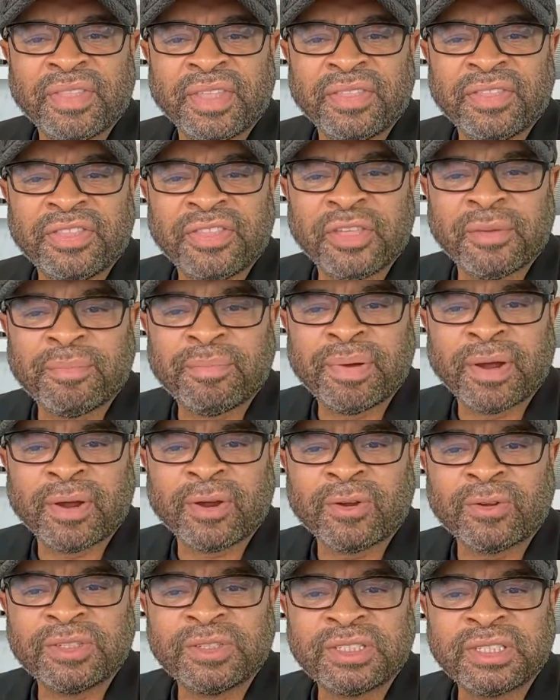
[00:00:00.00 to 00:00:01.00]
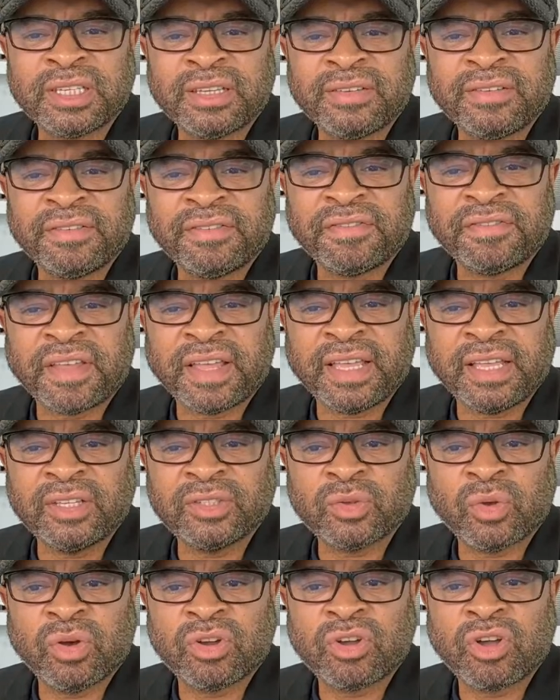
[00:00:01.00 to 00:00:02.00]
The person fakes
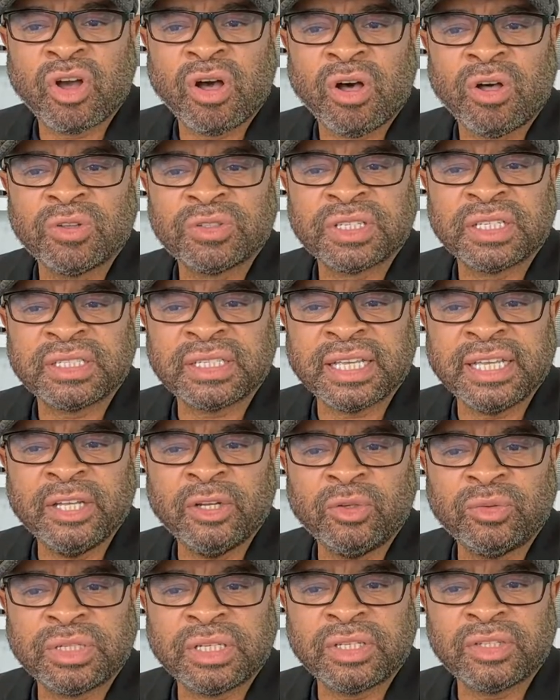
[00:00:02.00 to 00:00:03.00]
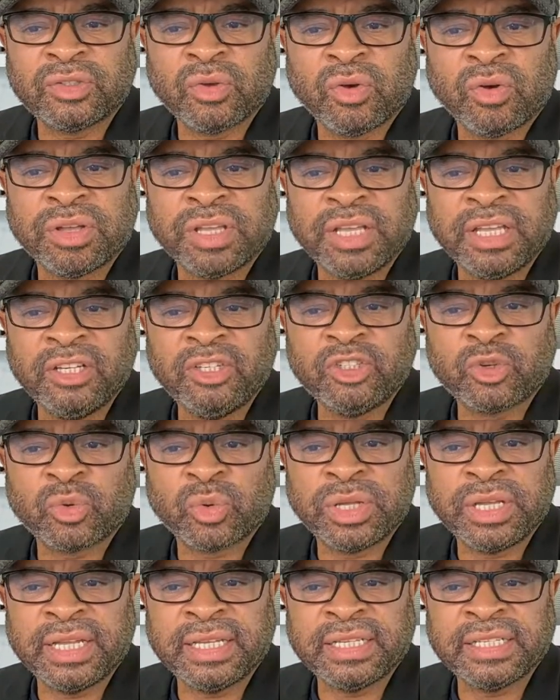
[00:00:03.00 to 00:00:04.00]
or causes illness or
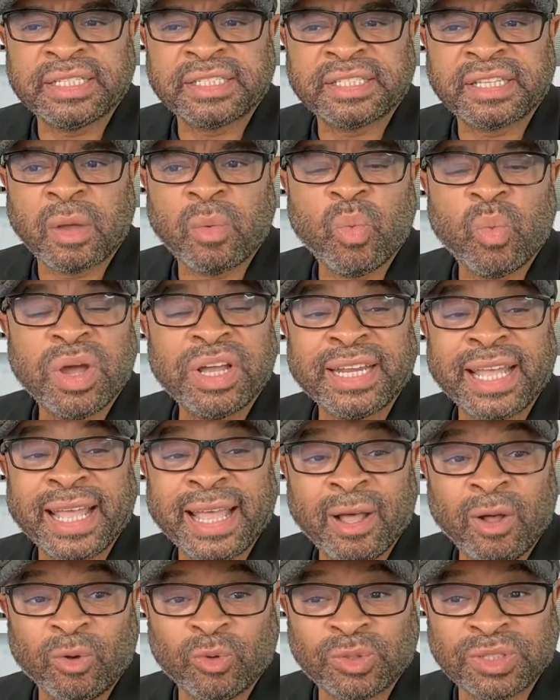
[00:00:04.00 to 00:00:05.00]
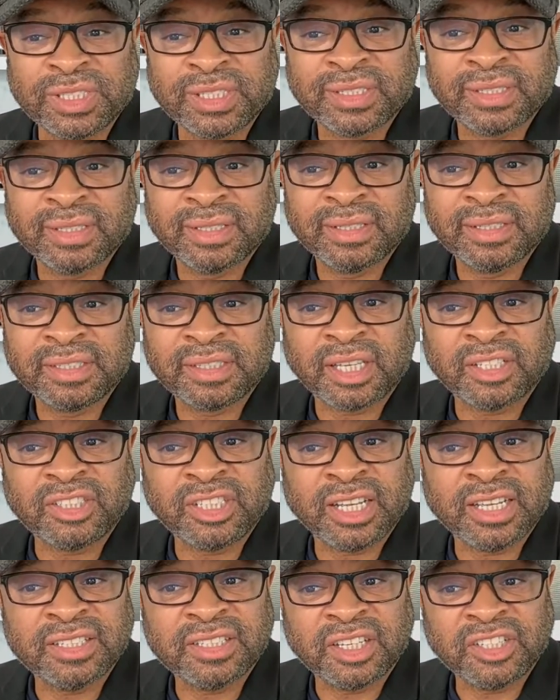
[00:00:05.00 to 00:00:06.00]
injury in someone else, such
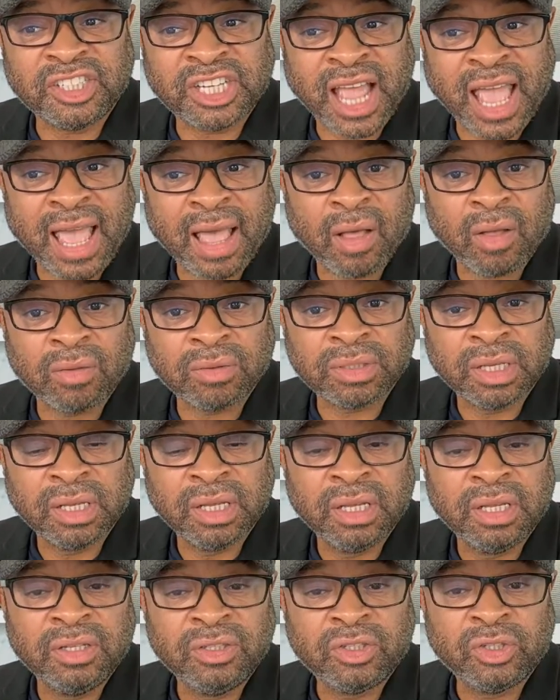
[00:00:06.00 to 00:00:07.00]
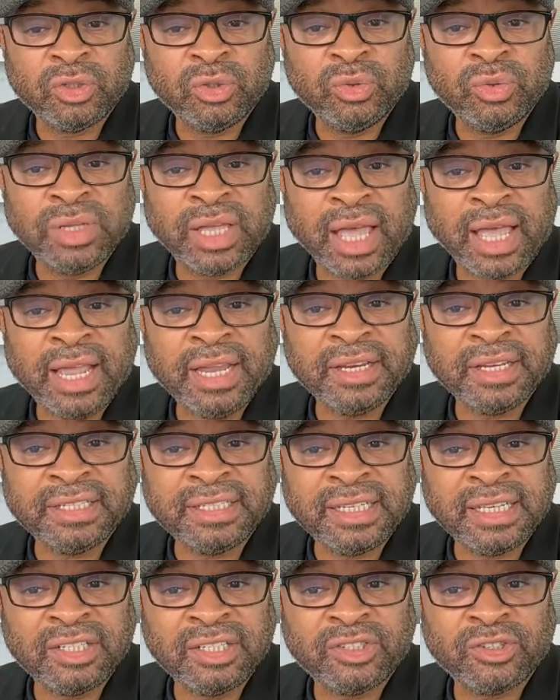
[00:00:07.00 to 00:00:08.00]
as a child, to gain
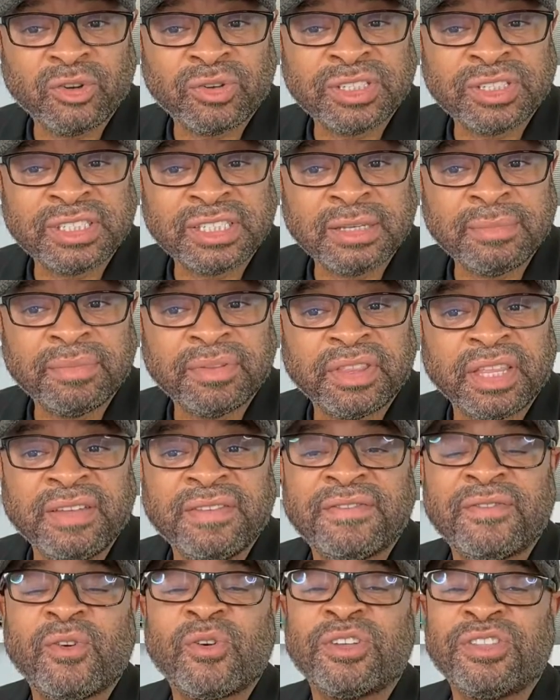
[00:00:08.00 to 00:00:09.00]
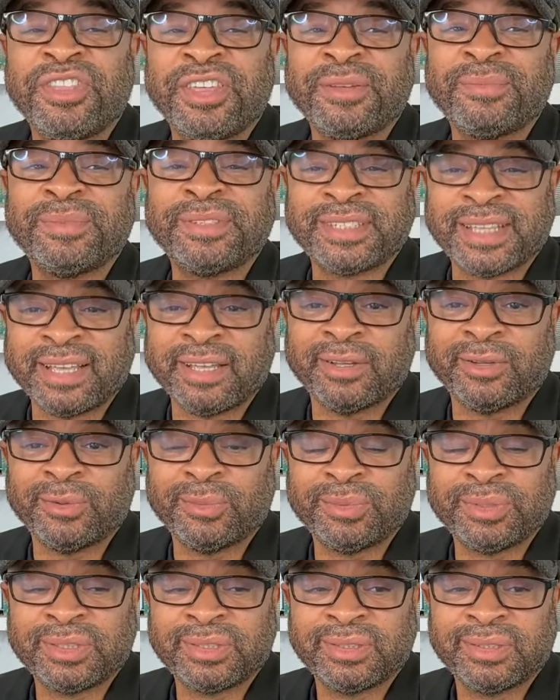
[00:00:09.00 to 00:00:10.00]
attention or sympathy for
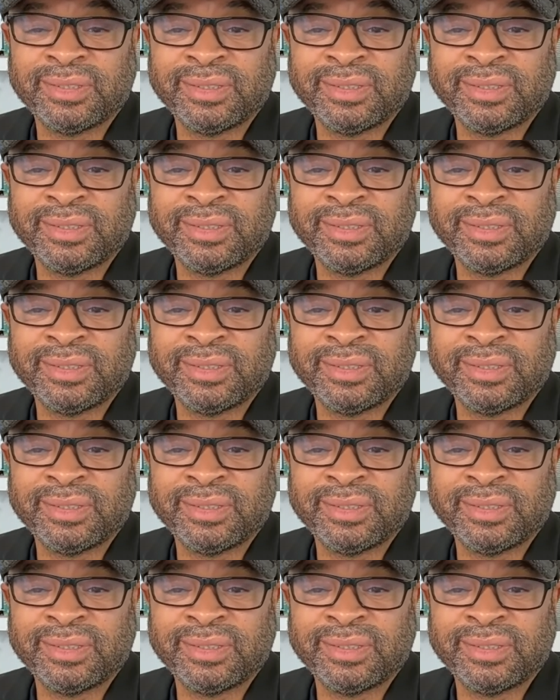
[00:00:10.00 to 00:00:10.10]
themselves.